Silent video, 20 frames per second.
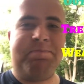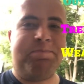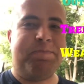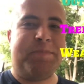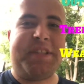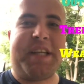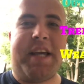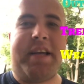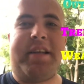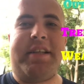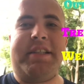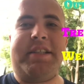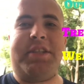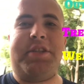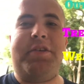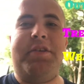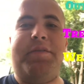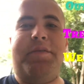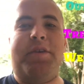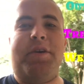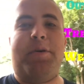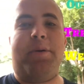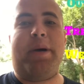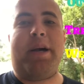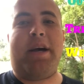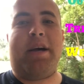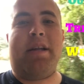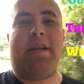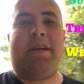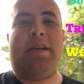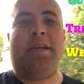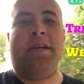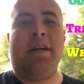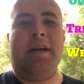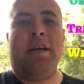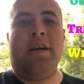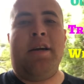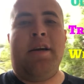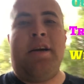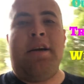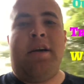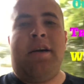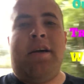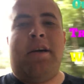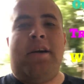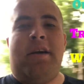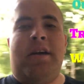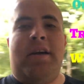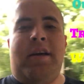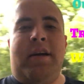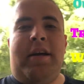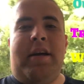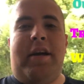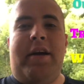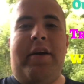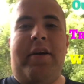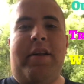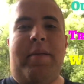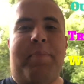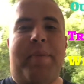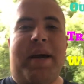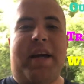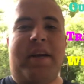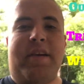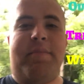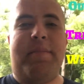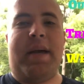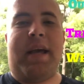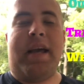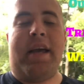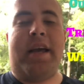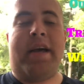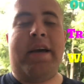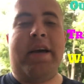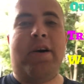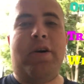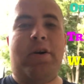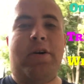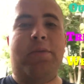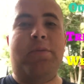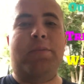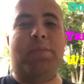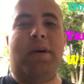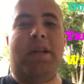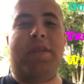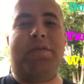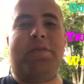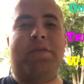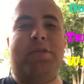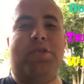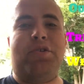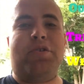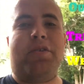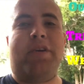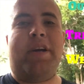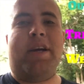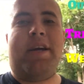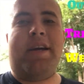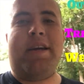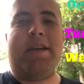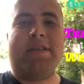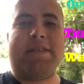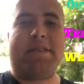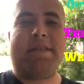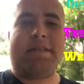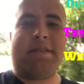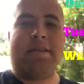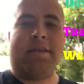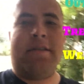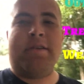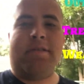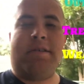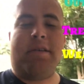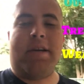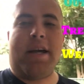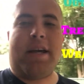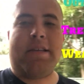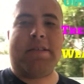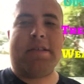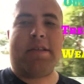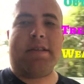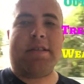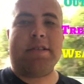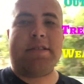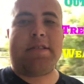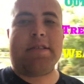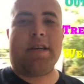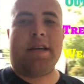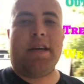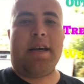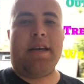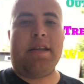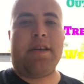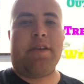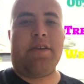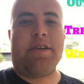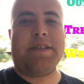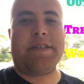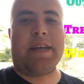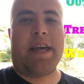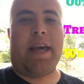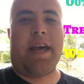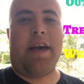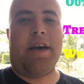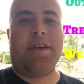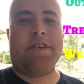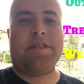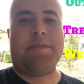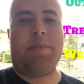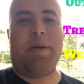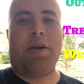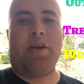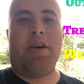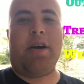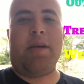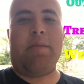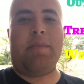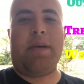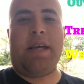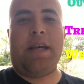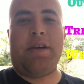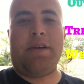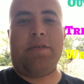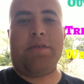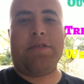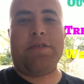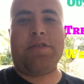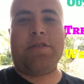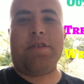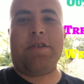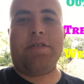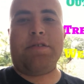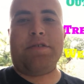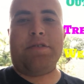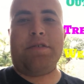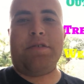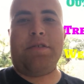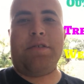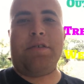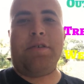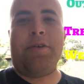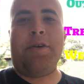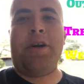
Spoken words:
taking this good view out here at the back of me, wonderful trees. As you can see, there is a house behind me also too,